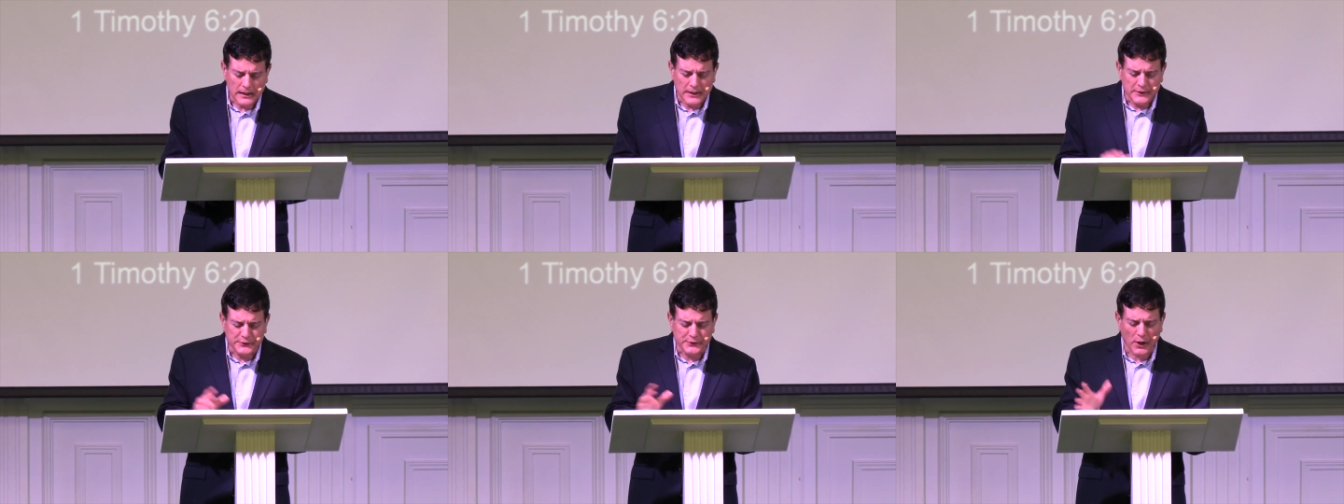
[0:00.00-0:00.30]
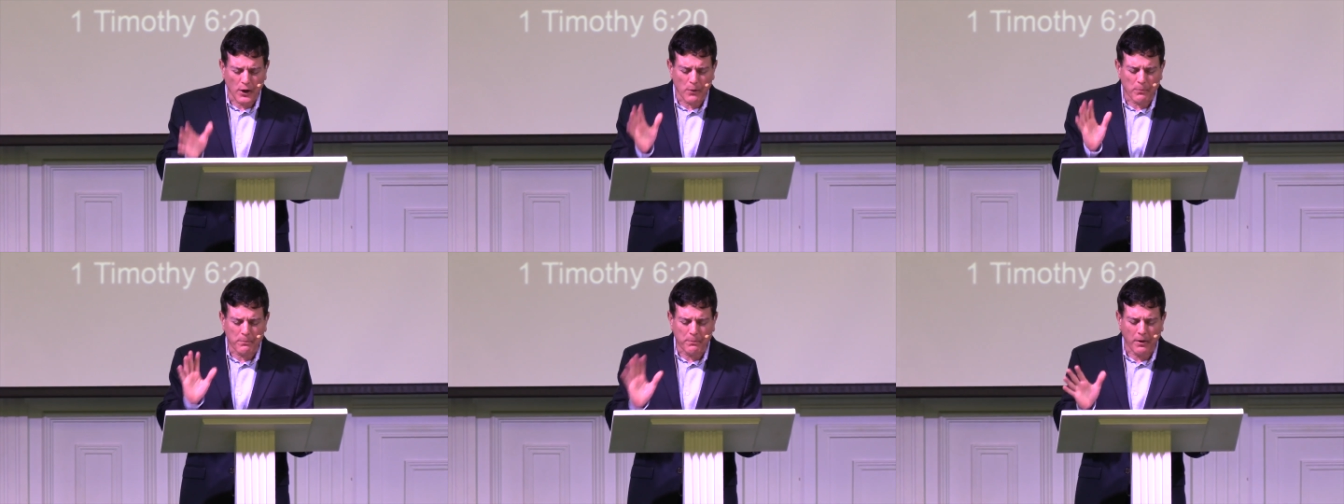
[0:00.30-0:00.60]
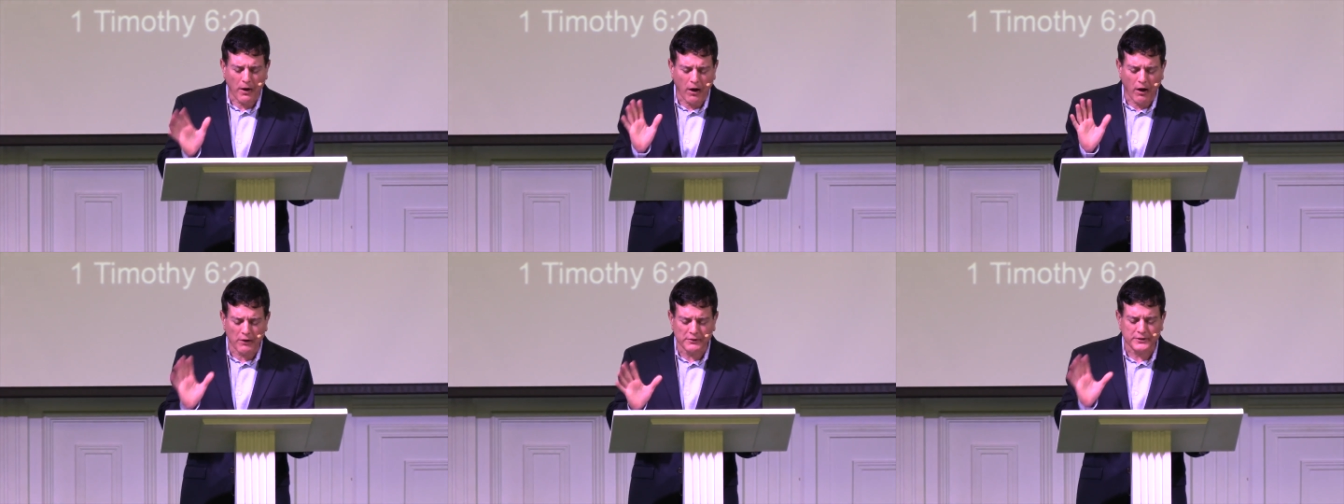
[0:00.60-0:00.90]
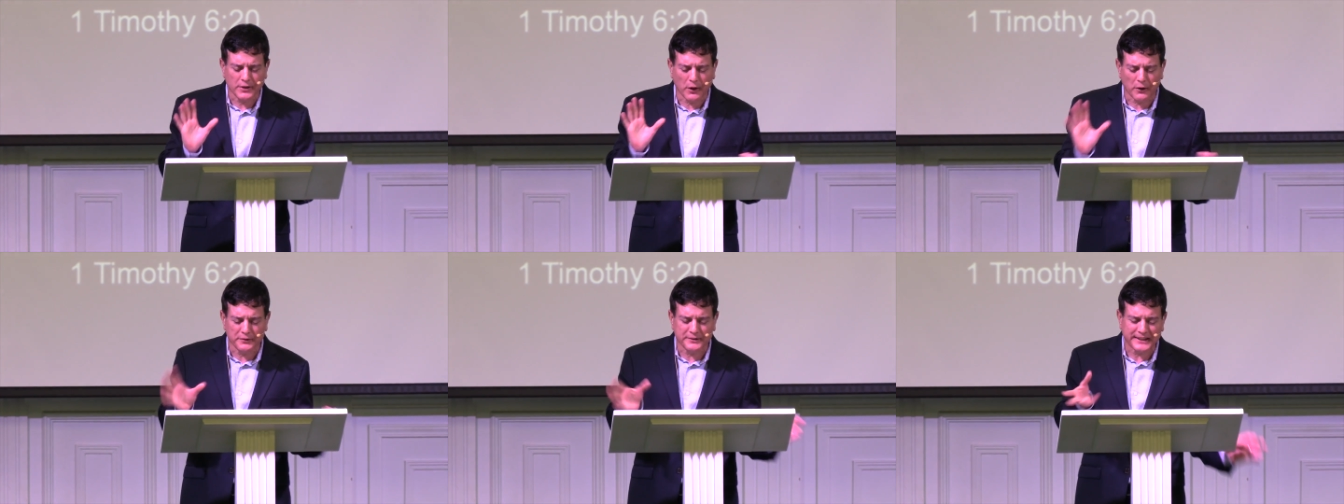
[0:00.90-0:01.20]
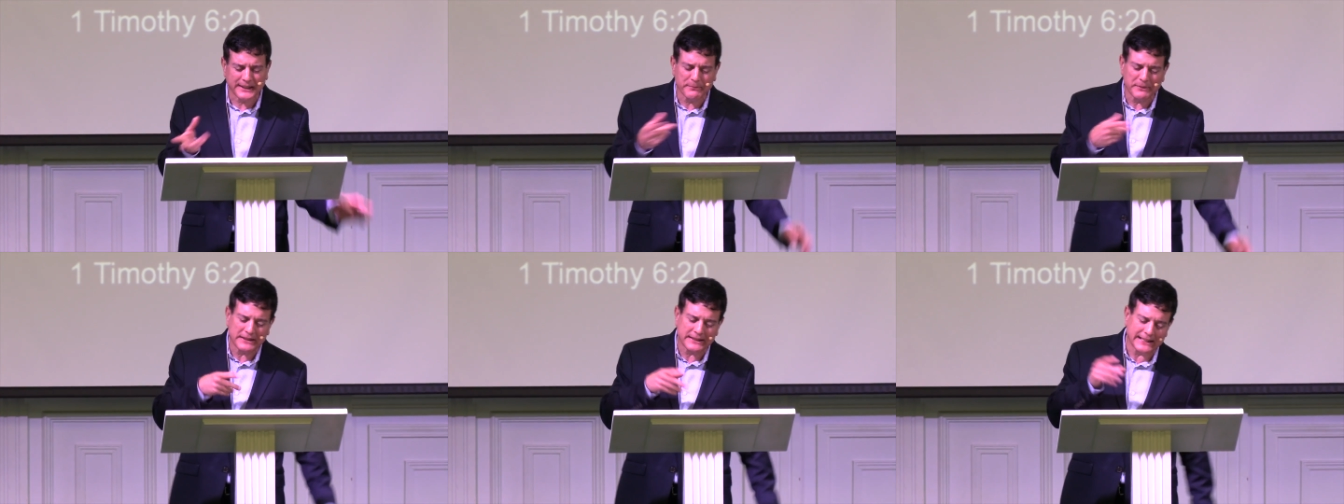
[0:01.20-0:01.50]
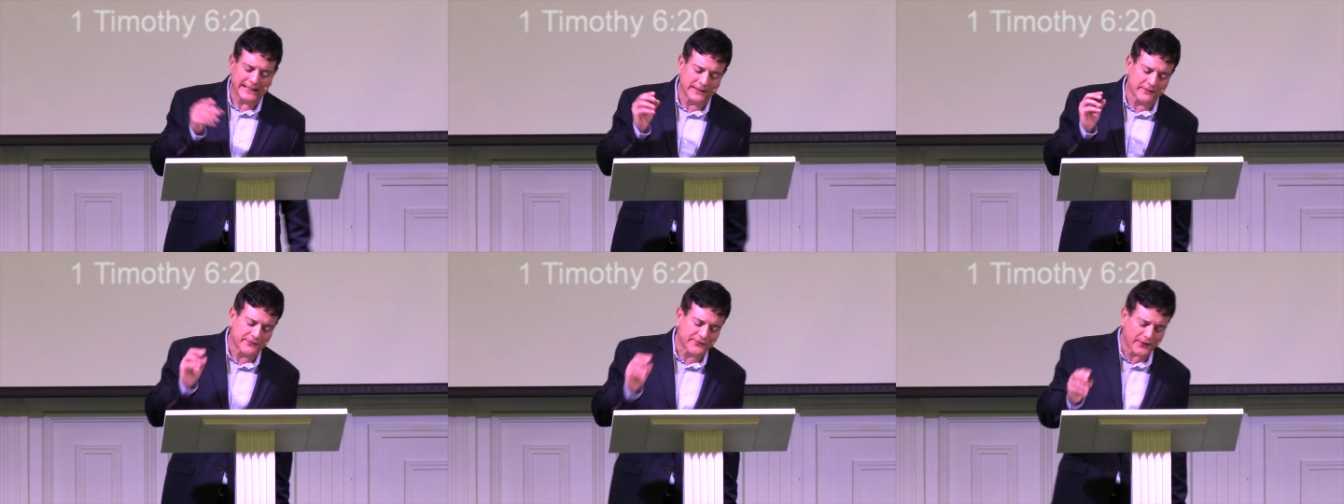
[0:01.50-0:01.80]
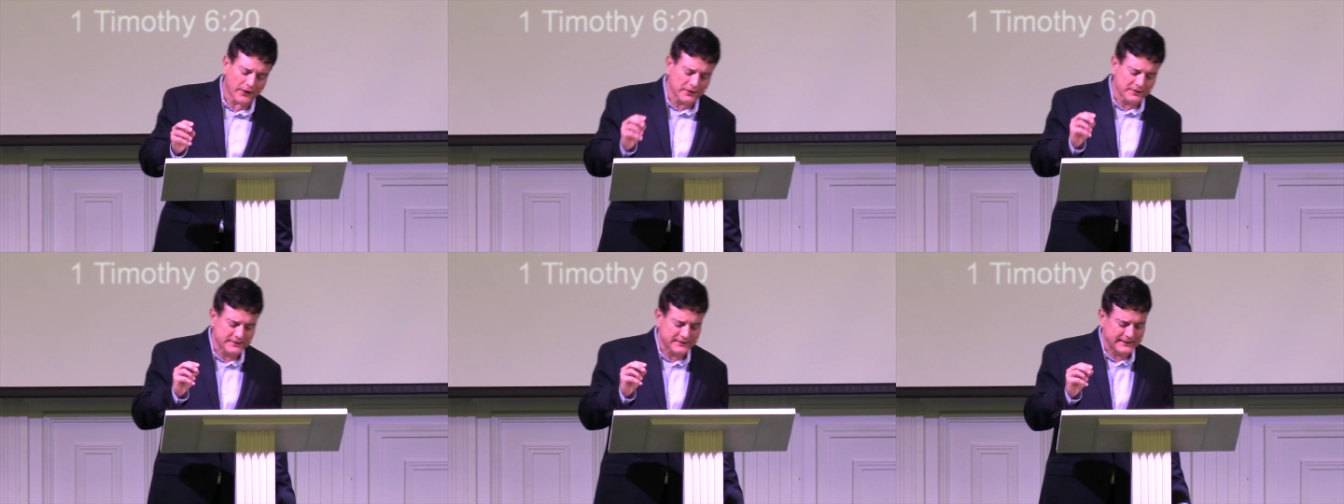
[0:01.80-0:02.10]
So Paul told Timothy in
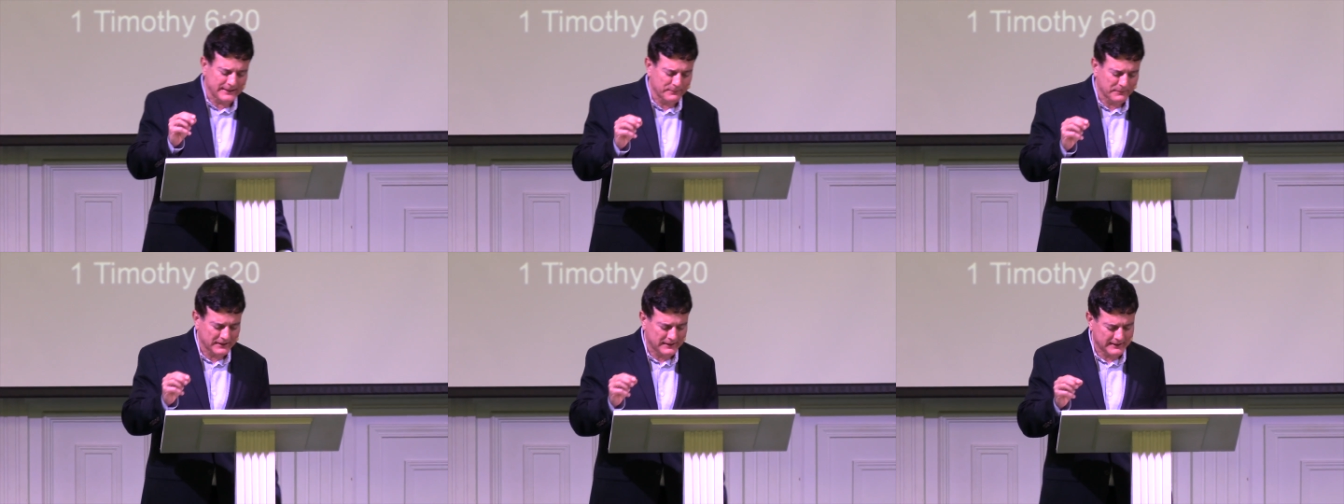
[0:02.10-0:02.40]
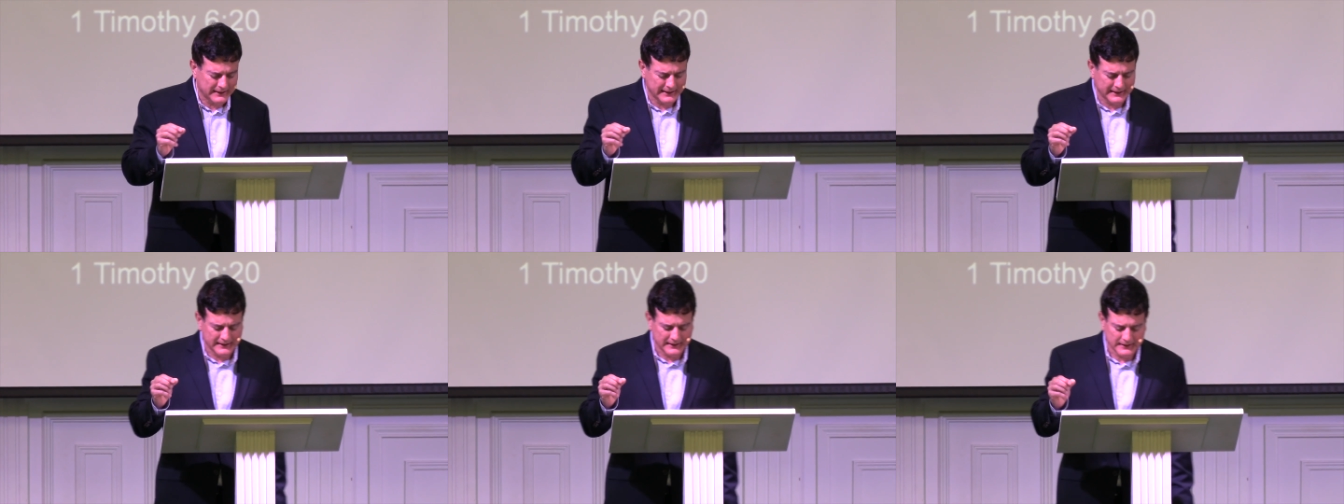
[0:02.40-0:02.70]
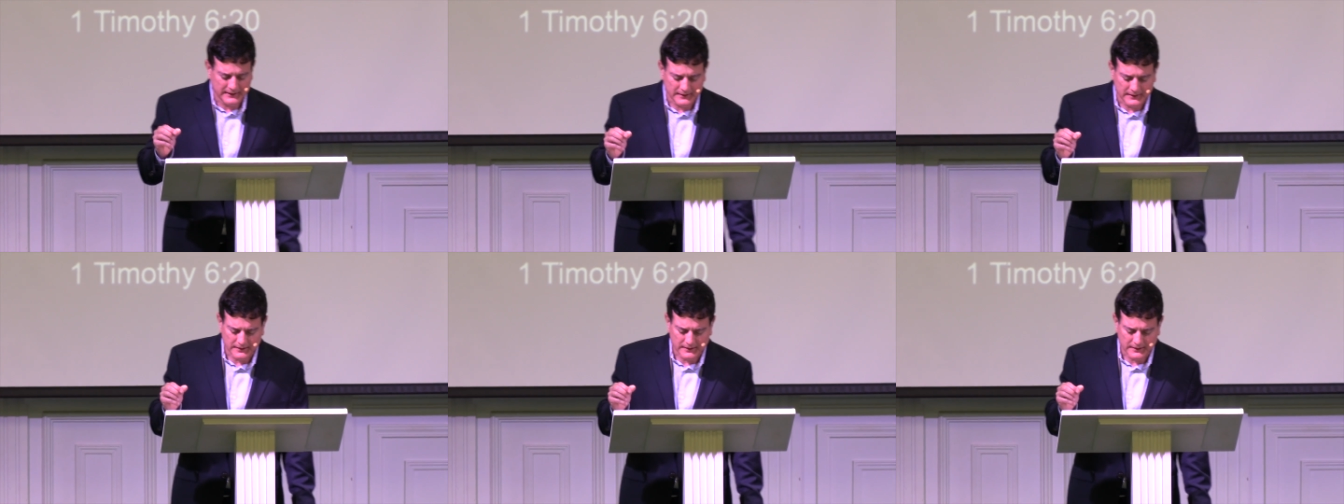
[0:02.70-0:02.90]
1 Timothy,